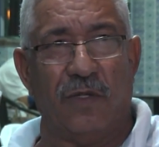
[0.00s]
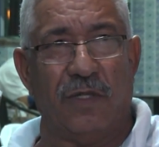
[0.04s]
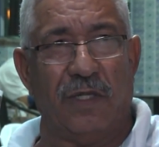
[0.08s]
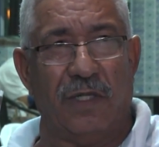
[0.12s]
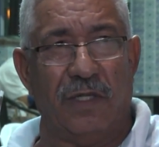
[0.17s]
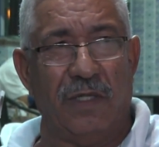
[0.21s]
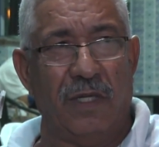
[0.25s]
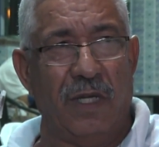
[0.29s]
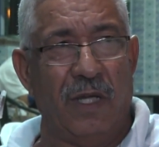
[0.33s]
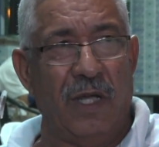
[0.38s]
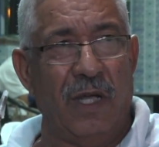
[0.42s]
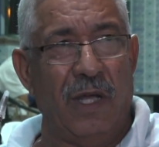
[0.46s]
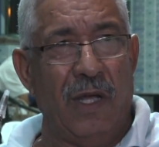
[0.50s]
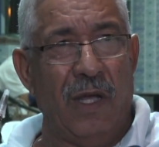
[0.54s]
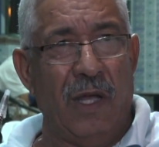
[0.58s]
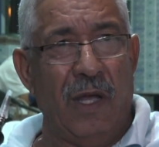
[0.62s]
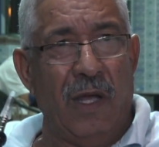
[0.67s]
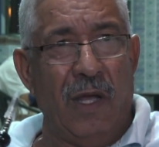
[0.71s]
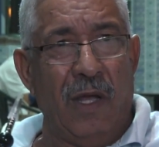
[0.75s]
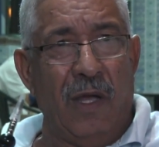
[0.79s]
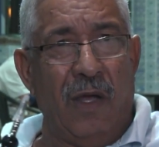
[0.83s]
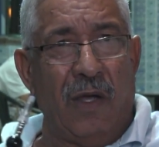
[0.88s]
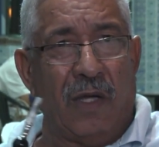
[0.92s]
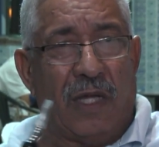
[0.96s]
I've been
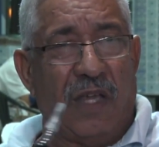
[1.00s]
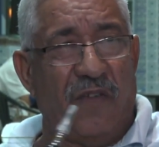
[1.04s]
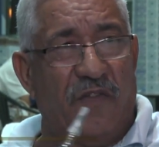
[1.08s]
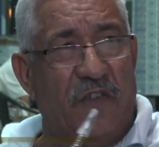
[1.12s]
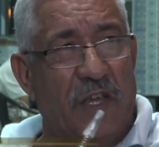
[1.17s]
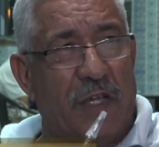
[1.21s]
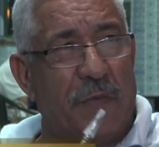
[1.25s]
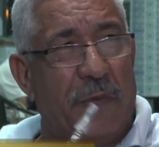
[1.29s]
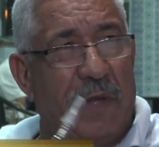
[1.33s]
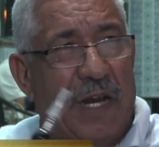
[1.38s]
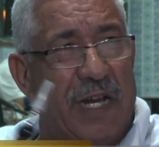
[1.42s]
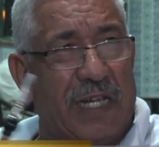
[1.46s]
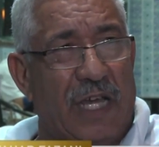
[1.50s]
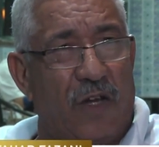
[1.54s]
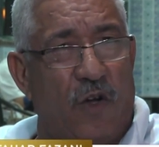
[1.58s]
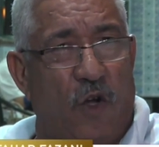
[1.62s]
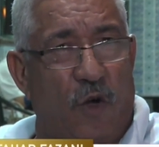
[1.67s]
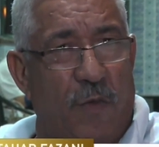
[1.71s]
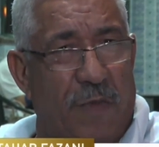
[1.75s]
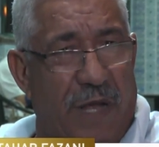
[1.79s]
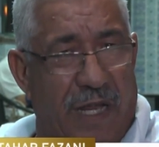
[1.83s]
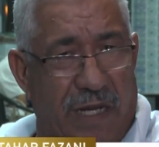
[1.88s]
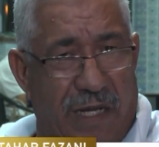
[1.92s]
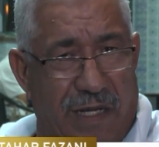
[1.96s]
smoking hookah since
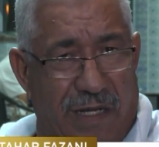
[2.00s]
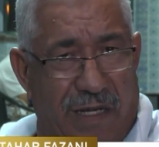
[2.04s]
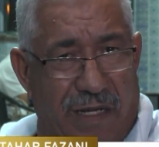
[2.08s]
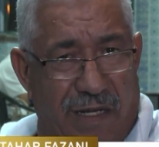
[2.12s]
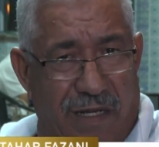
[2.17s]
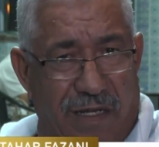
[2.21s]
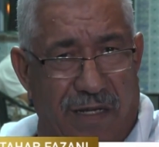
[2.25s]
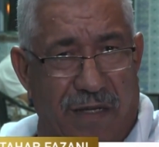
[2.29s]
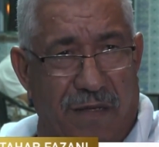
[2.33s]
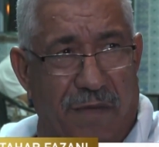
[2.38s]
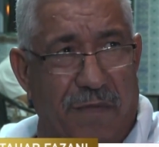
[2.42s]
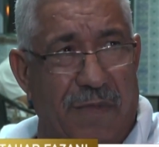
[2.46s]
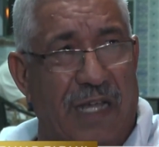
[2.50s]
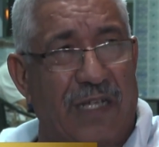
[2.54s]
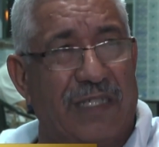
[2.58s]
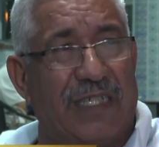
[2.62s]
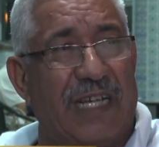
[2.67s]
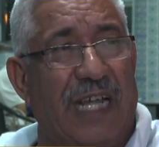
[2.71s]
nineteen seventy-five.